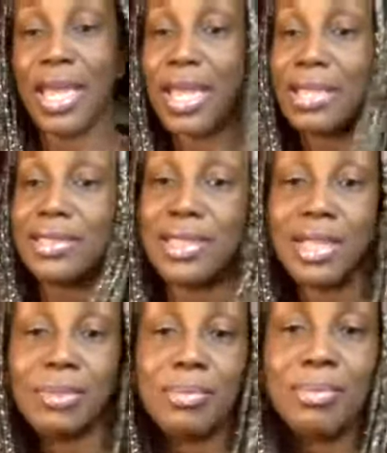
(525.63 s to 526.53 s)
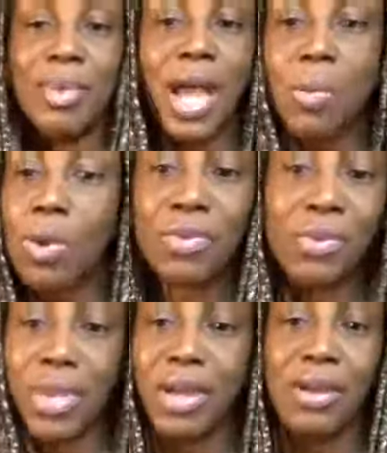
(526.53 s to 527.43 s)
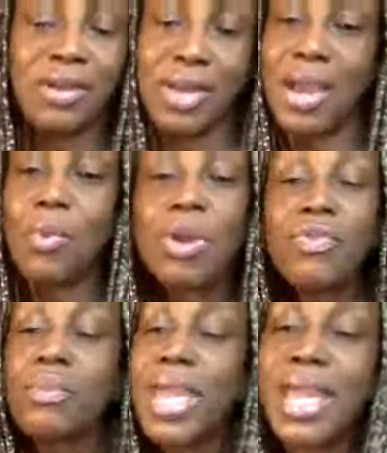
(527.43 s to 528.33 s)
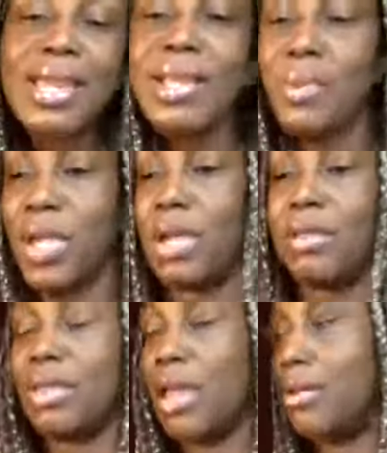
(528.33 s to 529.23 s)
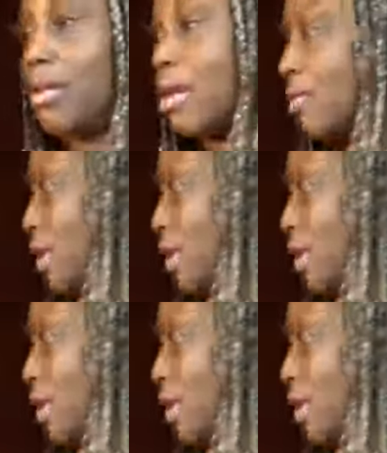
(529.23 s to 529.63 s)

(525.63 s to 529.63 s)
And um, I work from there. I work from anywhere that, uh,